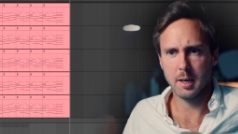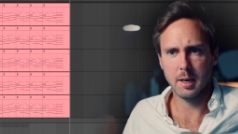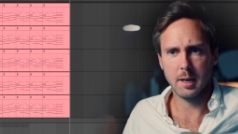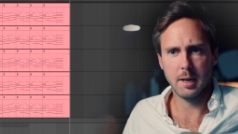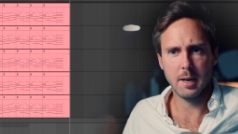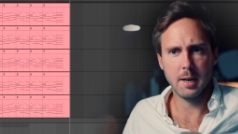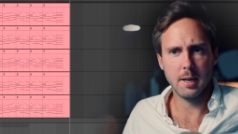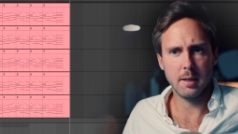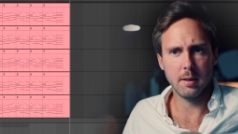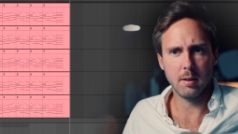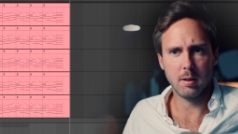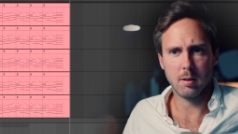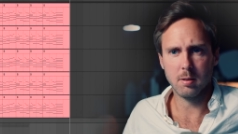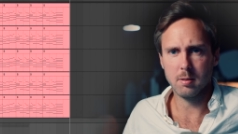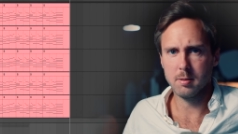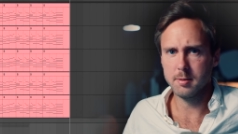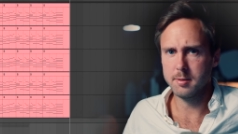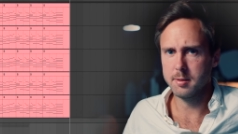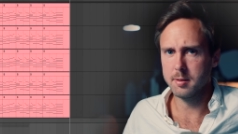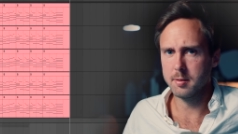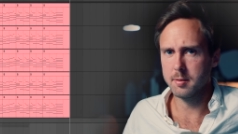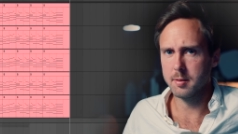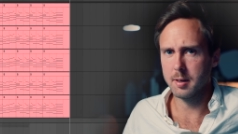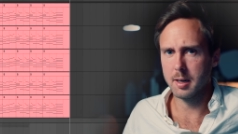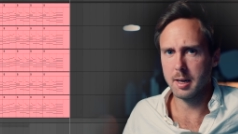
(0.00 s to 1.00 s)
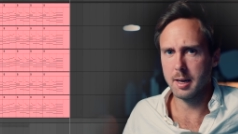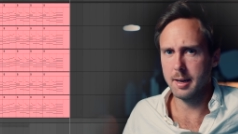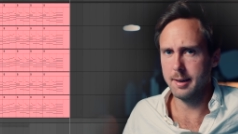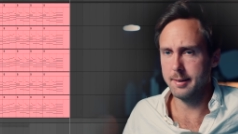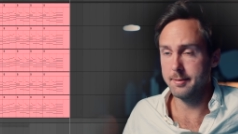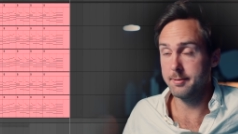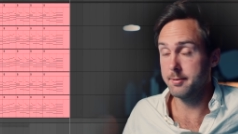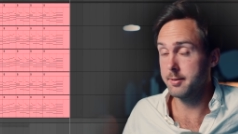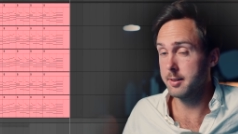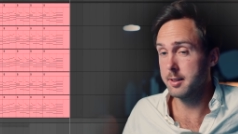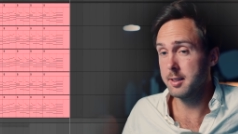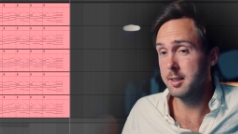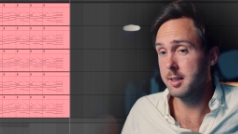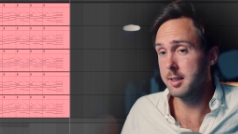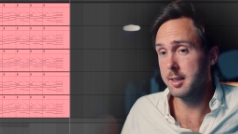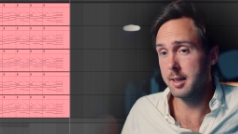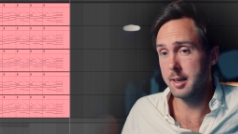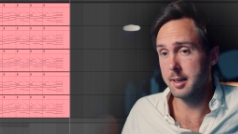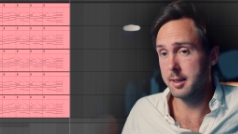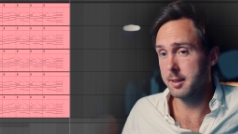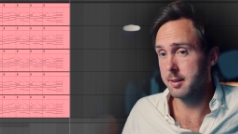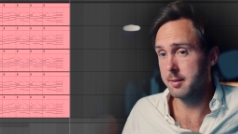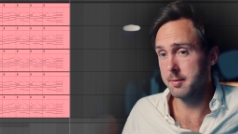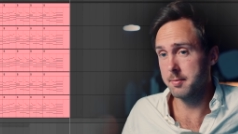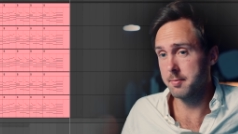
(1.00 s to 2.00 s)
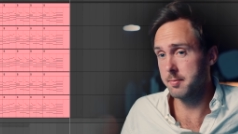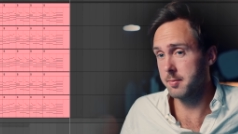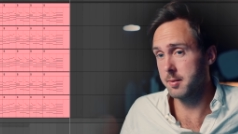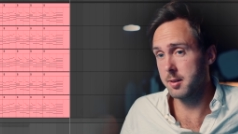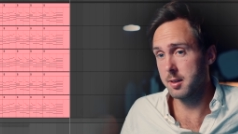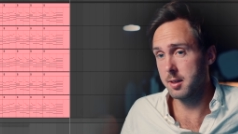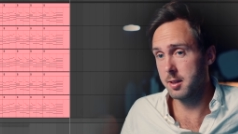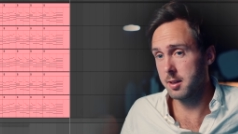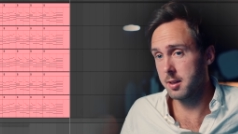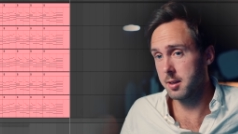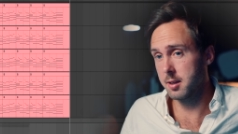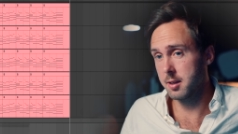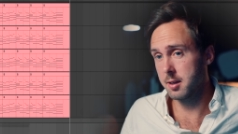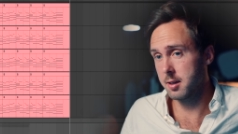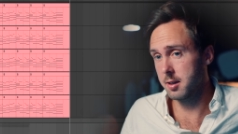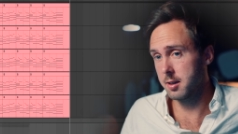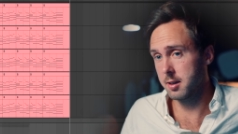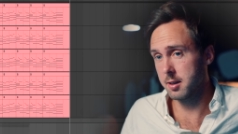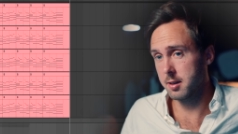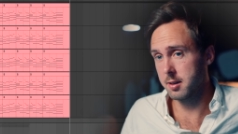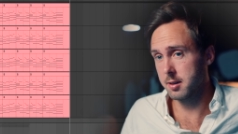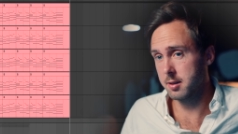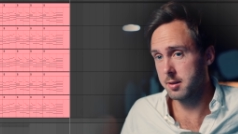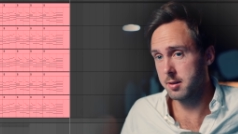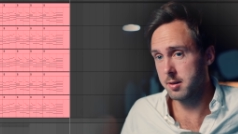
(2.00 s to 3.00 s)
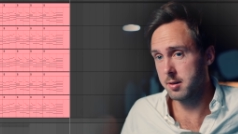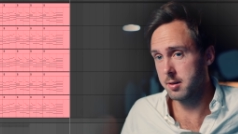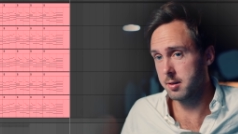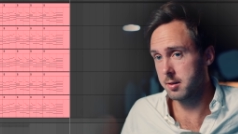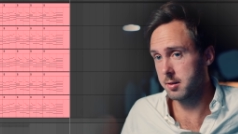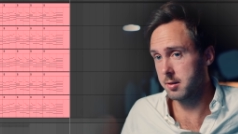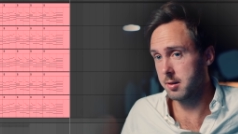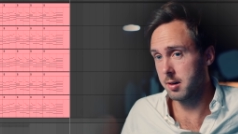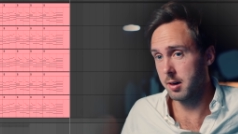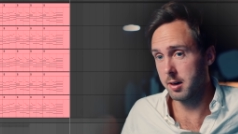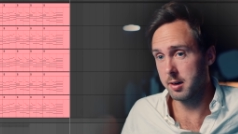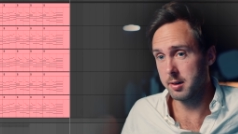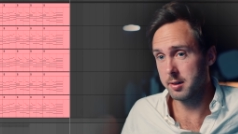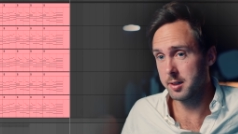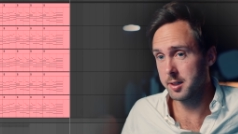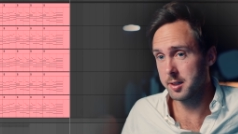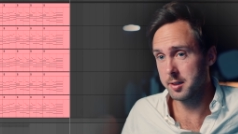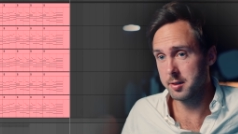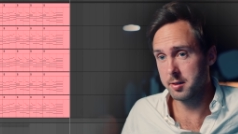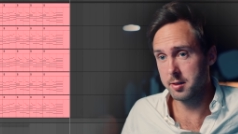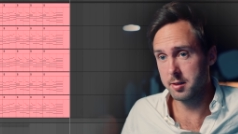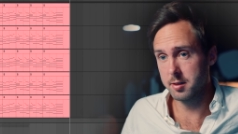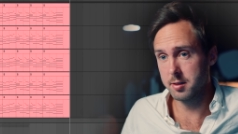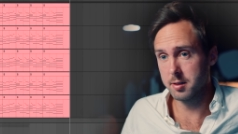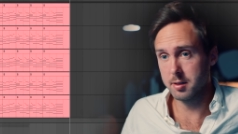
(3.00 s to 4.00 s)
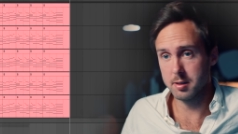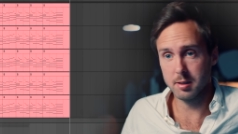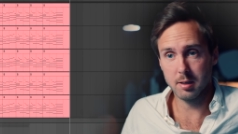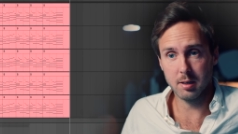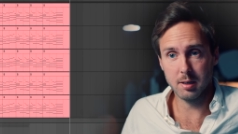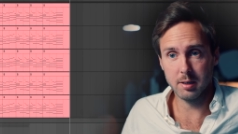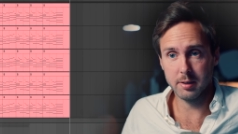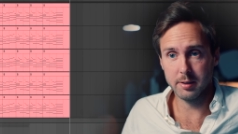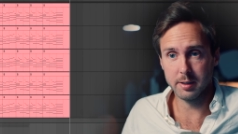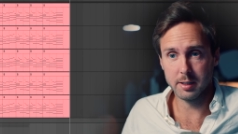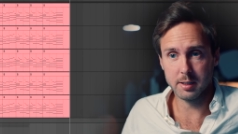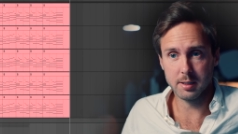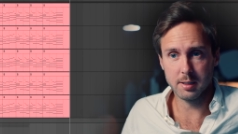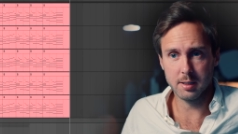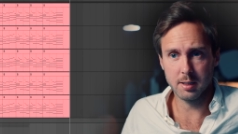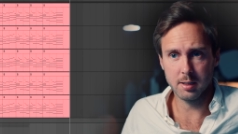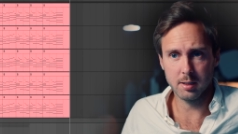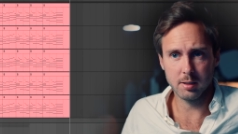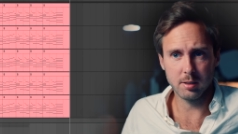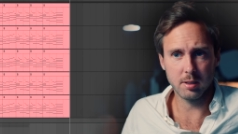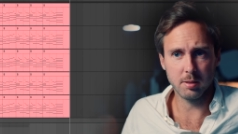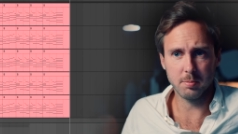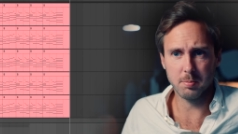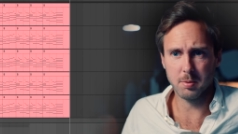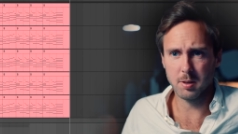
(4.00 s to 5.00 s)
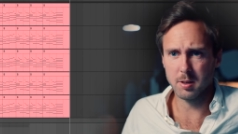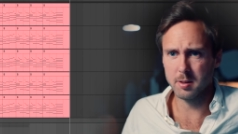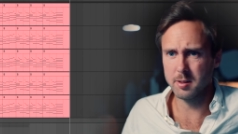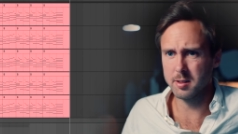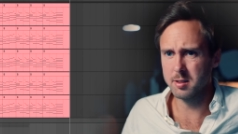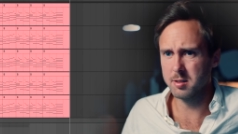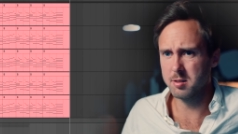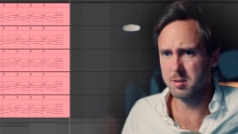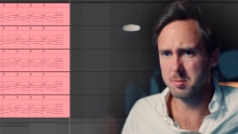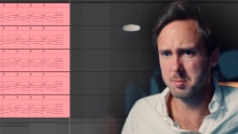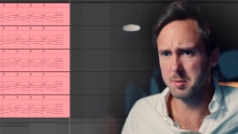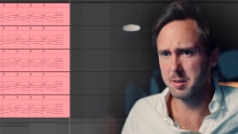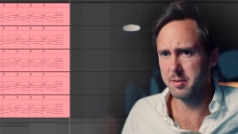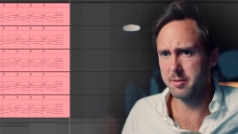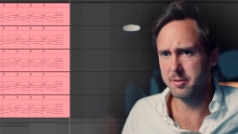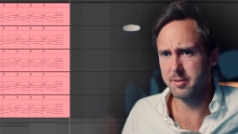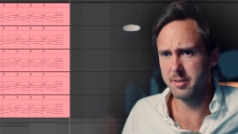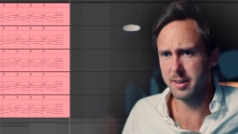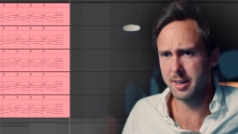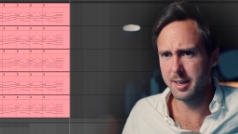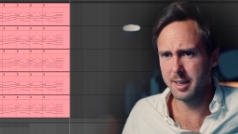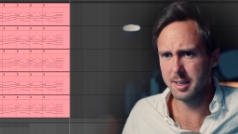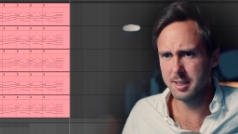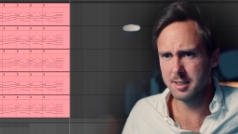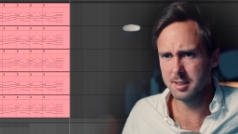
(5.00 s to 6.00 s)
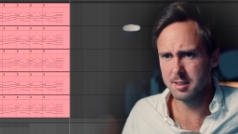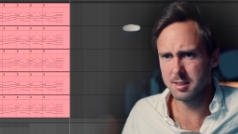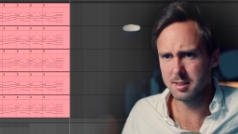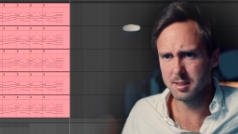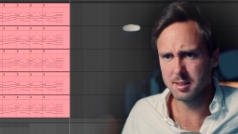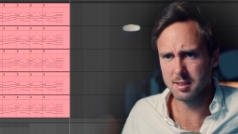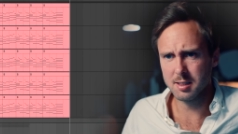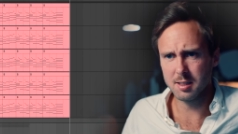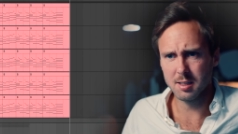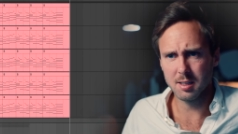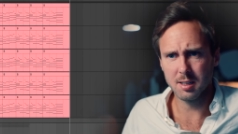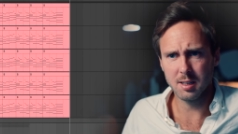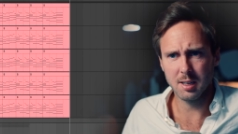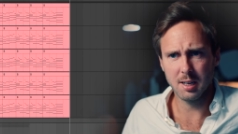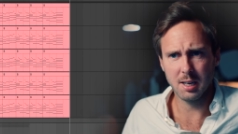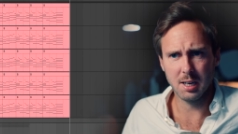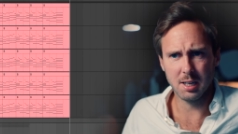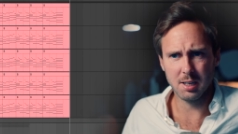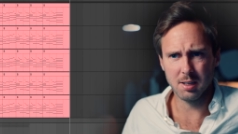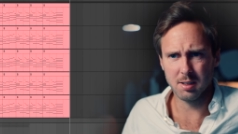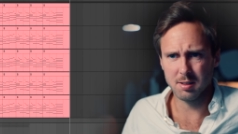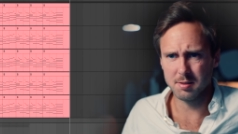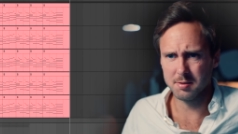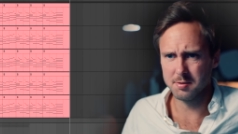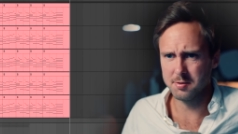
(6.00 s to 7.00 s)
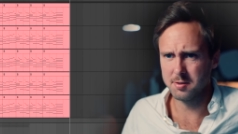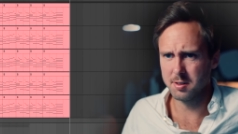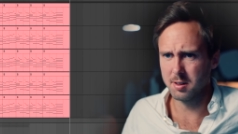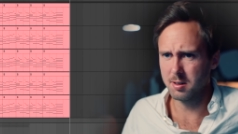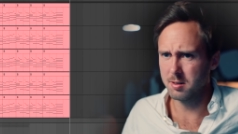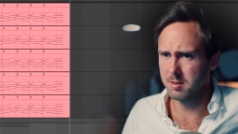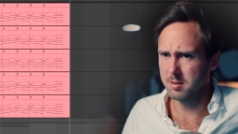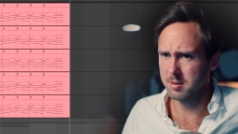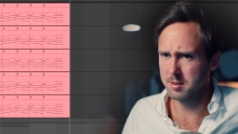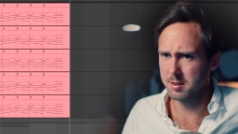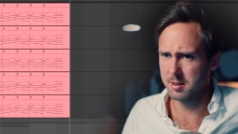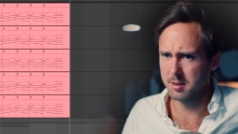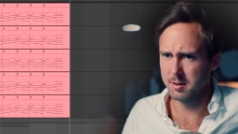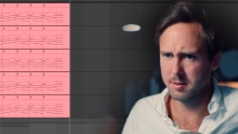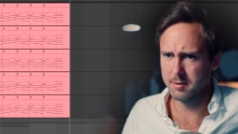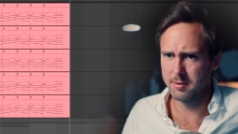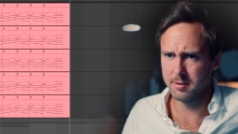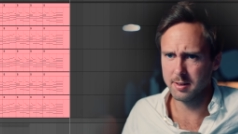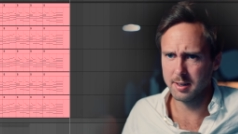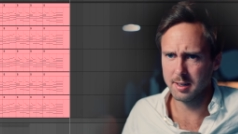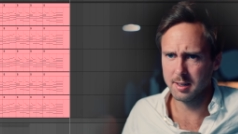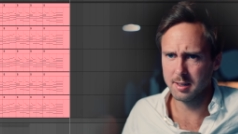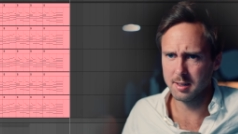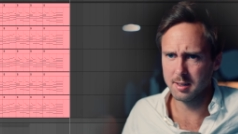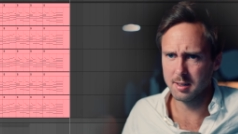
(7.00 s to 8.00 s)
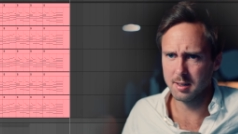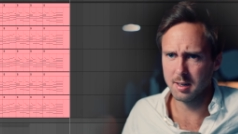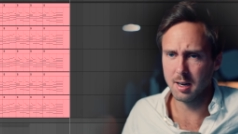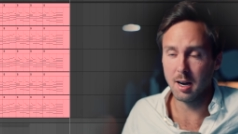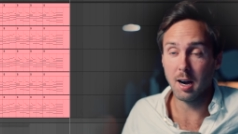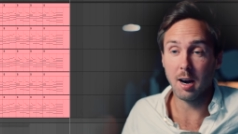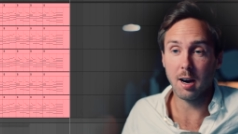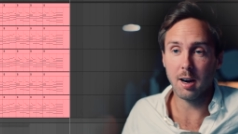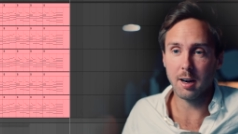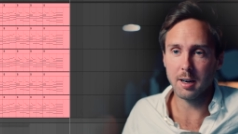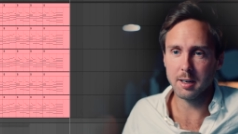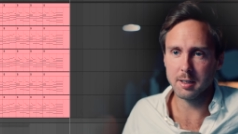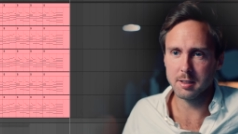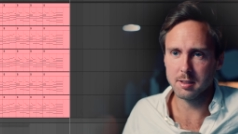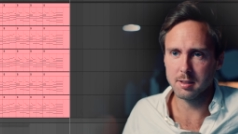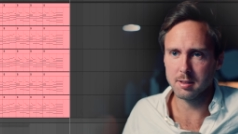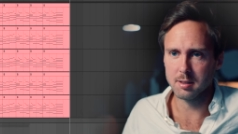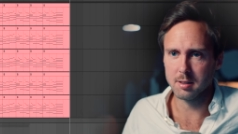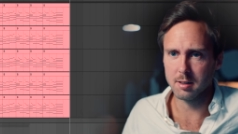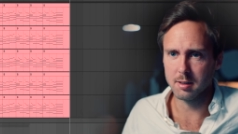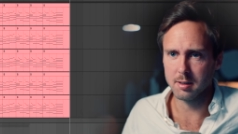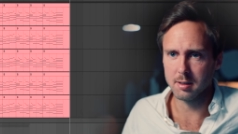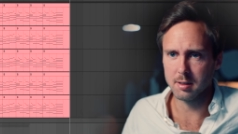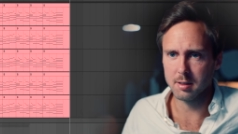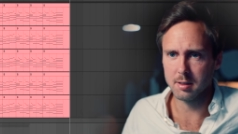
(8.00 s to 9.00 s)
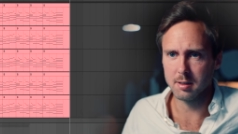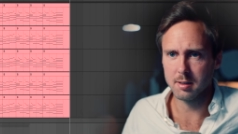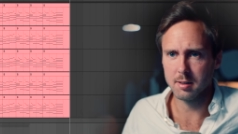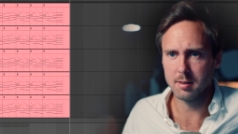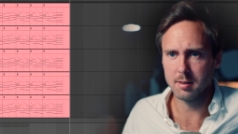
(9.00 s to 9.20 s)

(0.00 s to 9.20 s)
And also, I really like the chorus lyrics. You blow into my face and unfold your heart. Sorry.